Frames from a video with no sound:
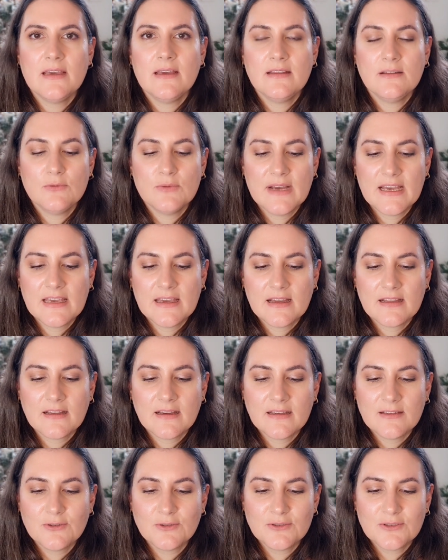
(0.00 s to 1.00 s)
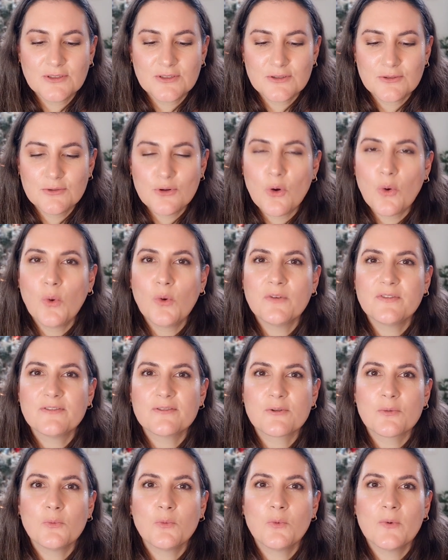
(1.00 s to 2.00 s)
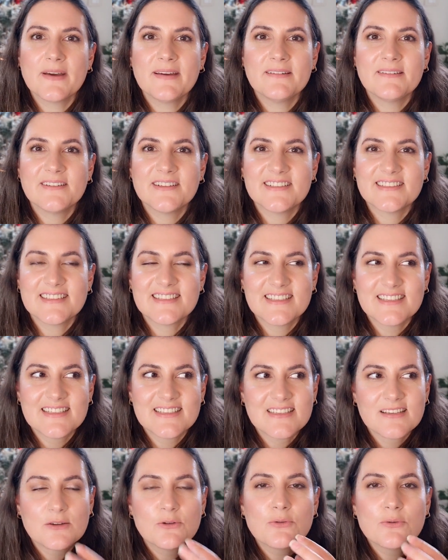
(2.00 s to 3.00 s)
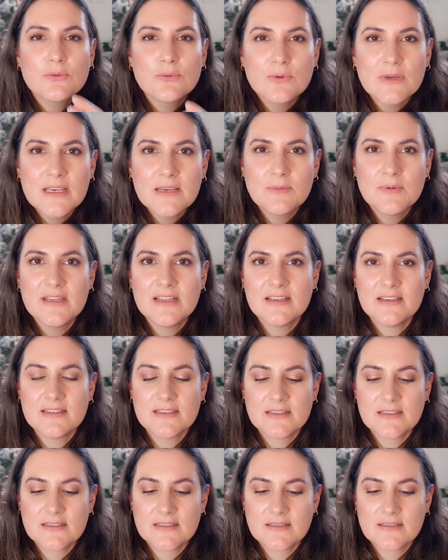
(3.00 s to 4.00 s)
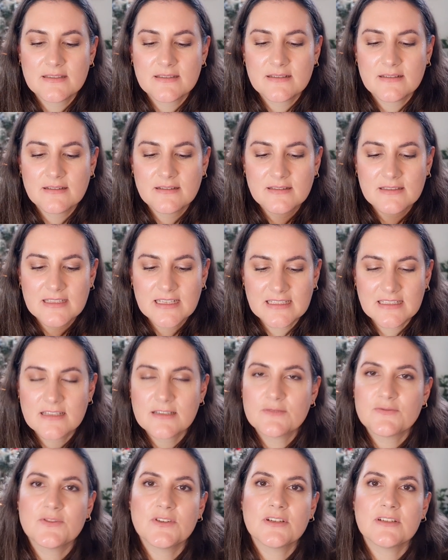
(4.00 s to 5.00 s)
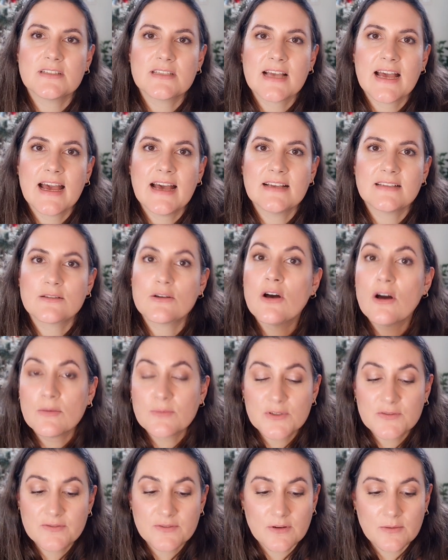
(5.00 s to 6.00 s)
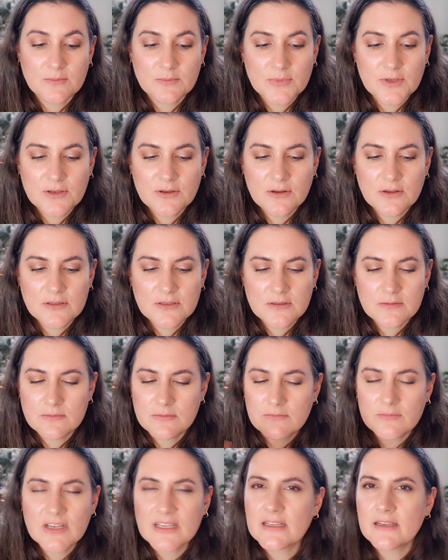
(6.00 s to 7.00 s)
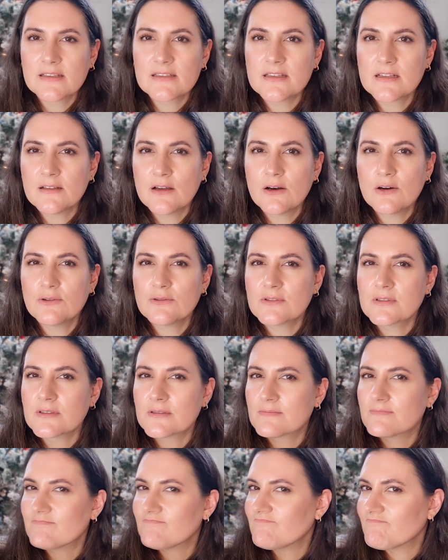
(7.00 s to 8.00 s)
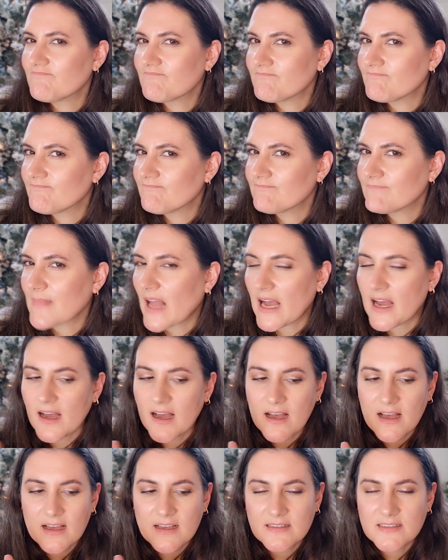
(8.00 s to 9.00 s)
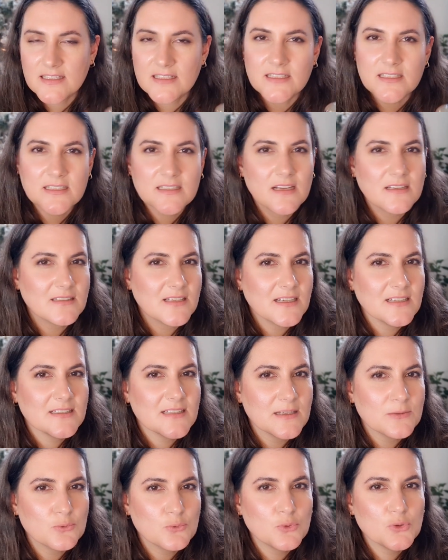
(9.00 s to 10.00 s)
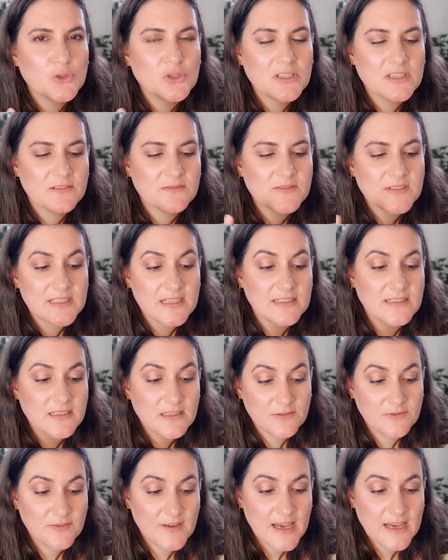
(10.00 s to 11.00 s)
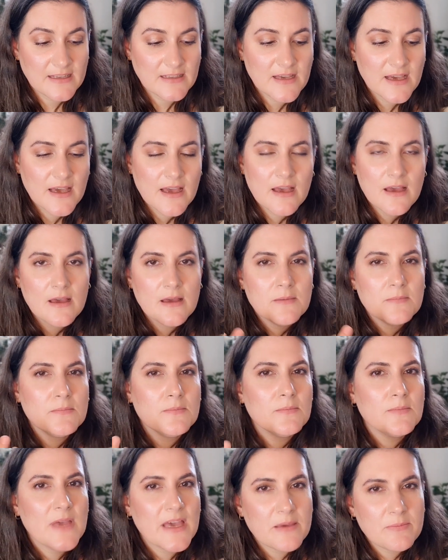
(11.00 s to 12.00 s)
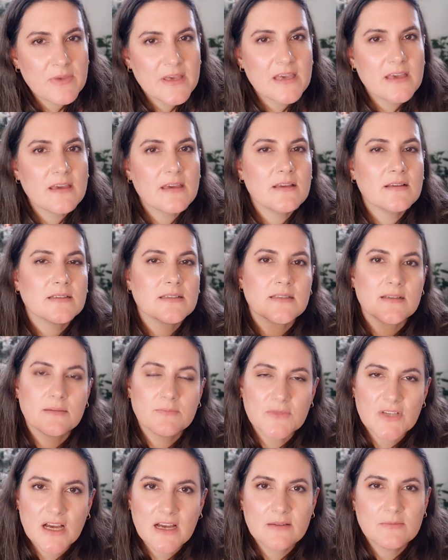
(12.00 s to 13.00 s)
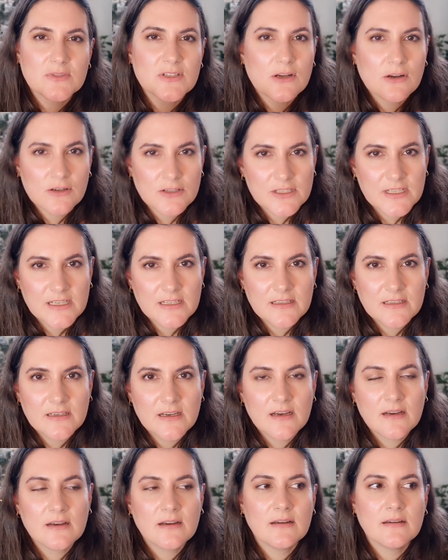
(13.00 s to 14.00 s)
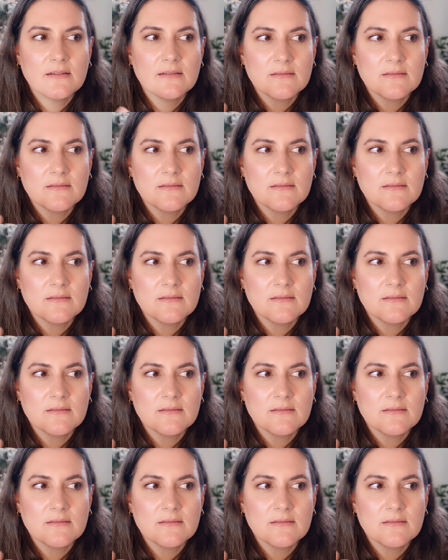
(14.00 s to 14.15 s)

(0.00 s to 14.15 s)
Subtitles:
in a way. And I don't know from where this creaminess that this fragrance has comes from, because reading the notes, there is nothing that would give that effect. Maybe sometimes gardenia